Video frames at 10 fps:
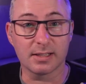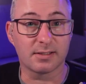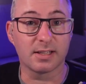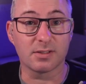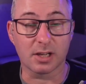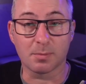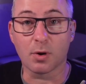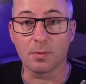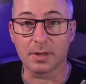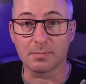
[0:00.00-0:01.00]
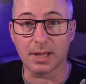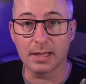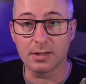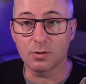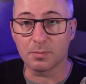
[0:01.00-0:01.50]
things like a
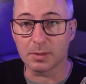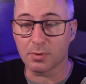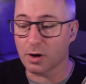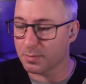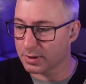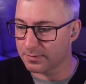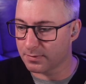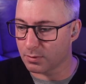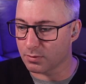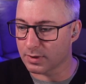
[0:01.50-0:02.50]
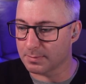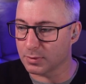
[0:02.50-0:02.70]
pro-BNP could be appropriate for